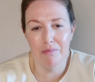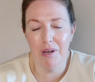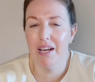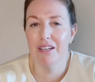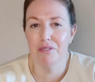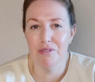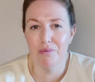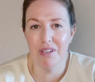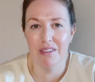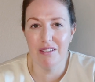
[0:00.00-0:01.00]
piled
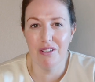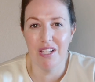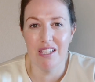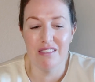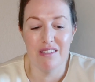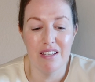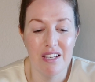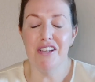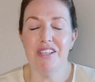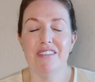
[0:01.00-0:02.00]
with goodies.
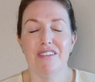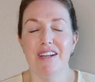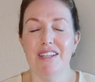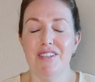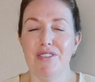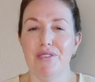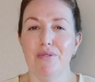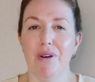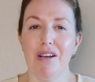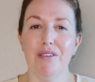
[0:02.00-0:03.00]
I just started to
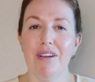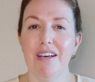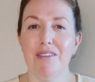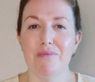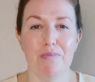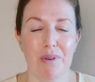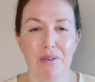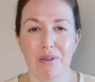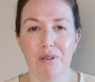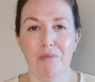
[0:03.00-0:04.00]
walk around this big
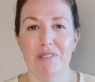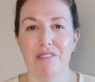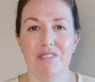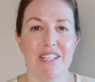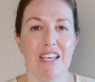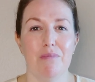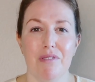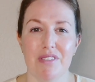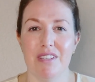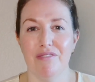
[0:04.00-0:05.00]
room with different
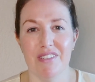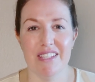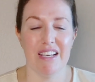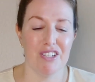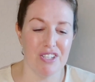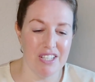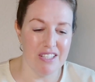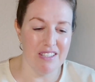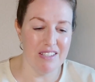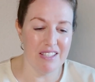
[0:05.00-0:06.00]
tables and different
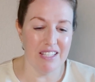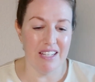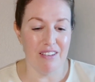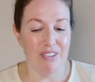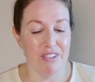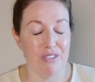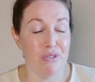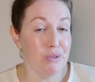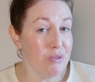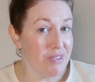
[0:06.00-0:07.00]
sections and I found the
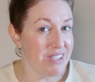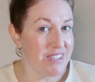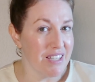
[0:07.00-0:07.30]
jewelry